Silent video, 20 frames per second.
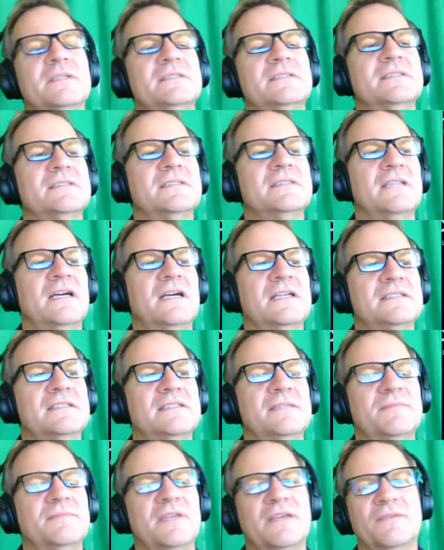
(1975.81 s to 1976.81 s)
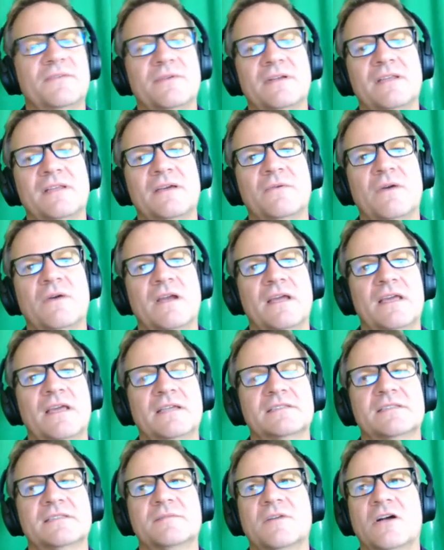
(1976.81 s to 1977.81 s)
This is not something you really want to
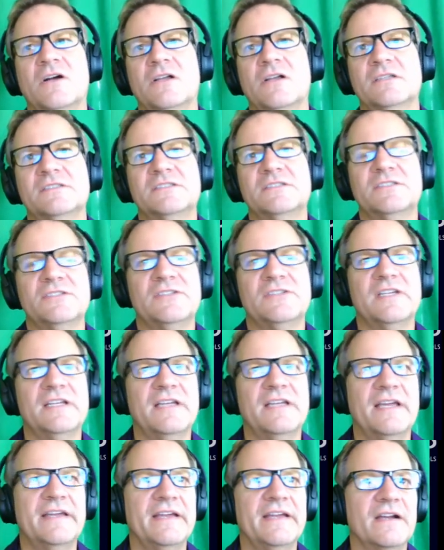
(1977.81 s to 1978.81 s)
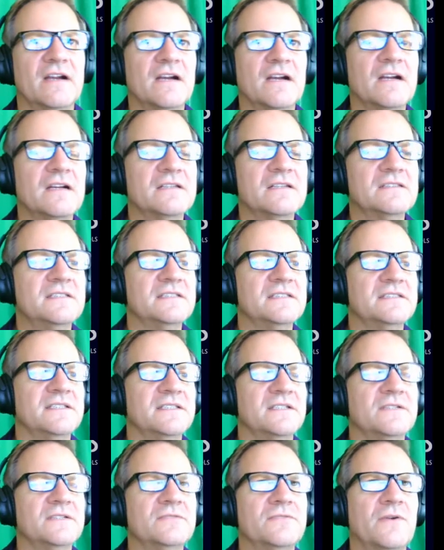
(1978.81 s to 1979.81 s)
get some college student here to
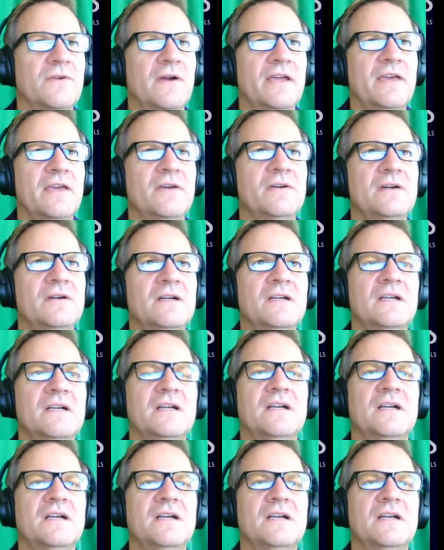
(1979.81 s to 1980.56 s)
do for you.